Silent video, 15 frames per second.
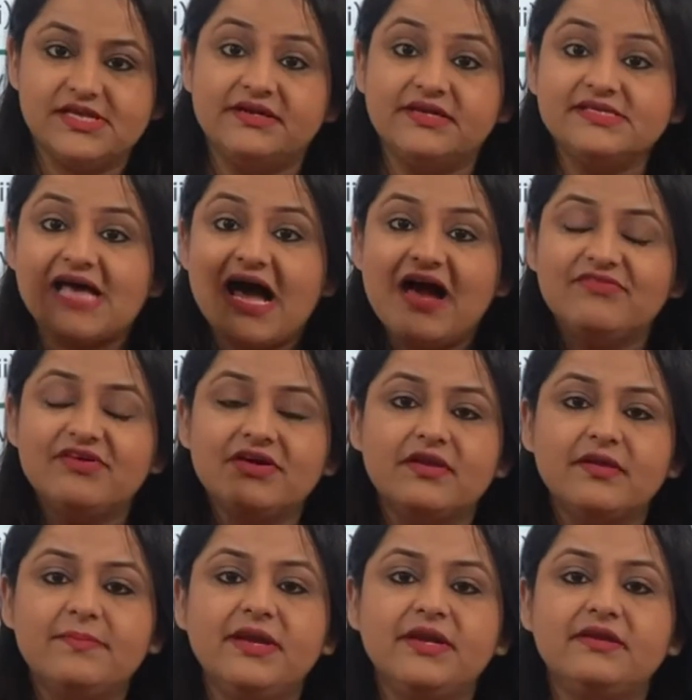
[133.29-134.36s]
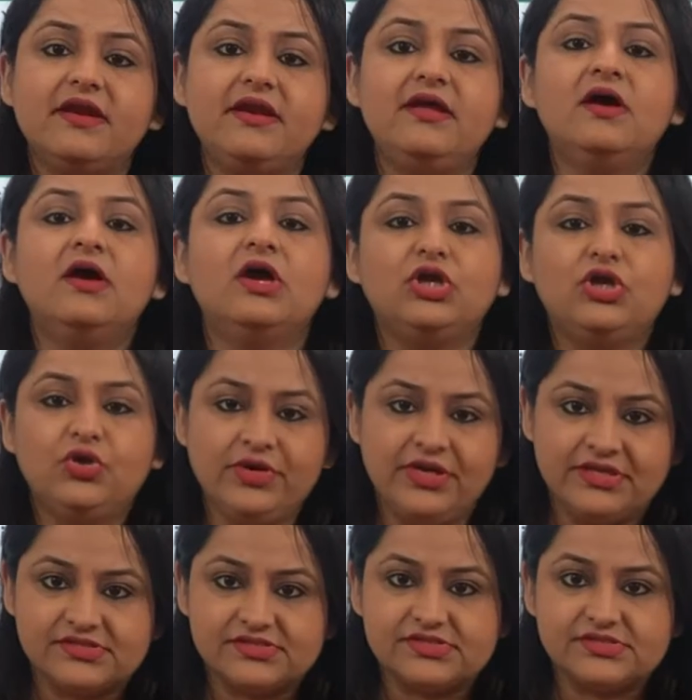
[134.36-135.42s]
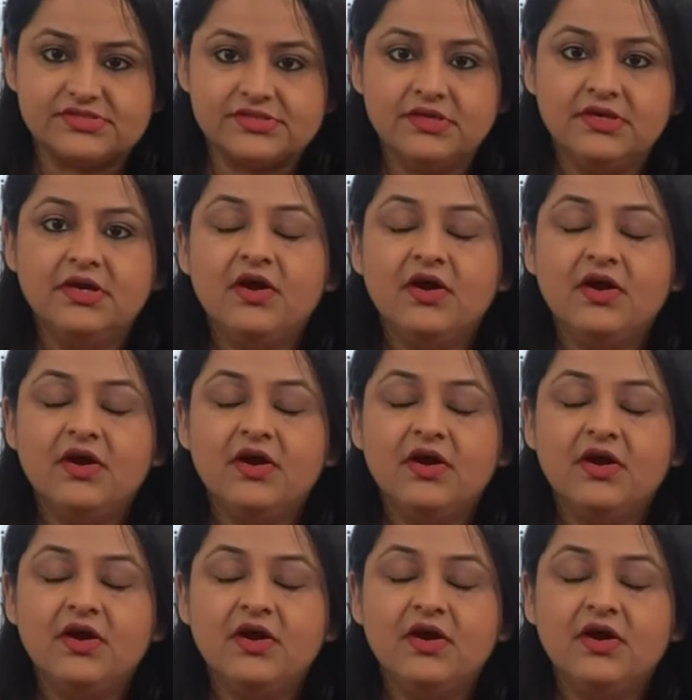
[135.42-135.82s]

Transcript: that is having repeated units,